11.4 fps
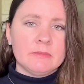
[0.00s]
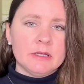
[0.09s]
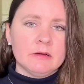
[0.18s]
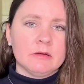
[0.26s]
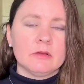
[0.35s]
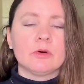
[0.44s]
a
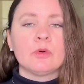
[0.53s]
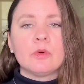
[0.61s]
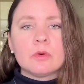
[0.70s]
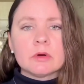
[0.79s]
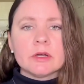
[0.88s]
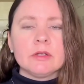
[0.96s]
meal
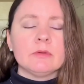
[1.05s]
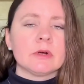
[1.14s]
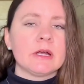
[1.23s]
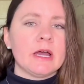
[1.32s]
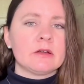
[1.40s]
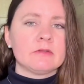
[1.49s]
or you
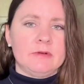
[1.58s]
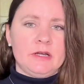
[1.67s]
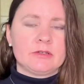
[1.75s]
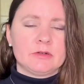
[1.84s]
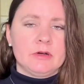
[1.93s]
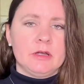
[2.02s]
are at a
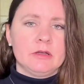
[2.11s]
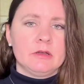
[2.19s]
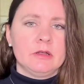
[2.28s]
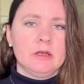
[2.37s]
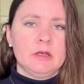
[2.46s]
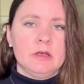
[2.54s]
restaurant,
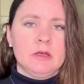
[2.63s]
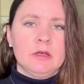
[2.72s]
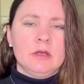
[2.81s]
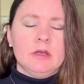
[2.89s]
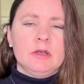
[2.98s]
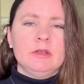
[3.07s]

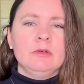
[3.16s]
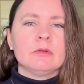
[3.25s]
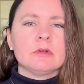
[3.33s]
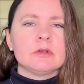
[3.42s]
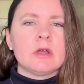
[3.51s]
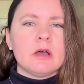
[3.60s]
you
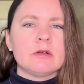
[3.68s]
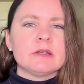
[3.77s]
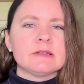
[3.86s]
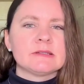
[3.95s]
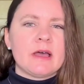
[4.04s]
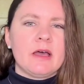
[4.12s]
will
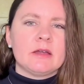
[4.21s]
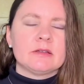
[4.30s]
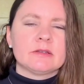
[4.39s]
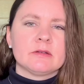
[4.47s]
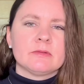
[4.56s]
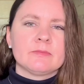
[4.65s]
notice
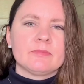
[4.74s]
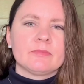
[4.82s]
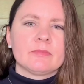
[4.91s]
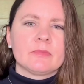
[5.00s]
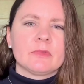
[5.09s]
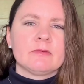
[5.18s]
that
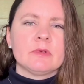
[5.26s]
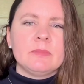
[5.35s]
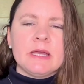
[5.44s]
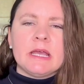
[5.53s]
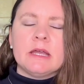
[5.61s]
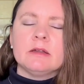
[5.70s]

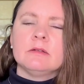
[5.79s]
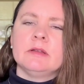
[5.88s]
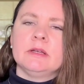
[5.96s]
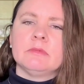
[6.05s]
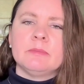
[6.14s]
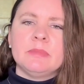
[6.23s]

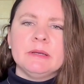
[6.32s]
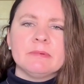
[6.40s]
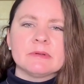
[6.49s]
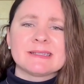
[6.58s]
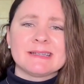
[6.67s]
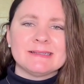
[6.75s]
repeatedly when
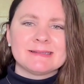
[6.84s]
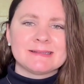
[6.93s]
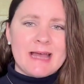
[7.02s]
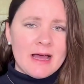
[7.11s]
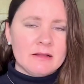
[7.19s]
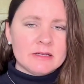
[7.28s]
people say
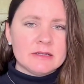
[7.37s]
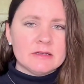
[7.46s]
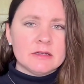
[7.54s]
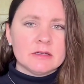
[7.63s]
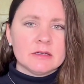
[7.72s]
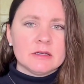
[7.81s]
salad,
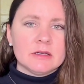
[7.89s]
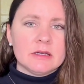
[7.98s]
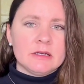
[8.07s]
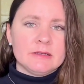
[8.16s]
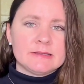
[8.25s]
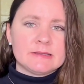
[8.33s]

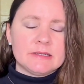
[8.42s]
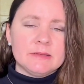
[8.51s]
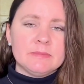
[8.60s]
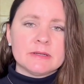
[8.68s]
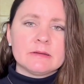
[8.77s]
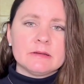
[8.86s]
it's
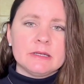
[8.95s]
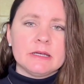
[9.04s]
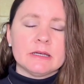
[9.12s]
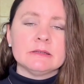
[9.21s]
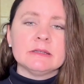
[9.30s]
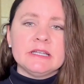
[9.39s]
typically
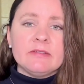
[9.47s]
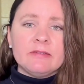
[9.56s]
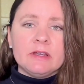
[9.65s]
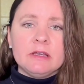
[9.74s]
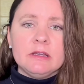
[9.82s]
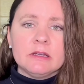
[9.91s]
a
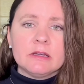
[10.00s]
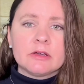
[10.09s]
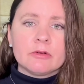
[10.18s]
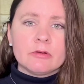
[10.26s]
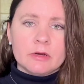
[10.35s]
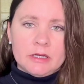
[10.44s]
leafy
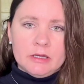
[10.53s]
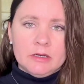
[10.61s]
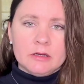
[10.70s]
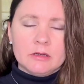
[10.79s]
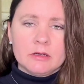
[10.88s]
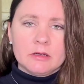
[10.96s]
green,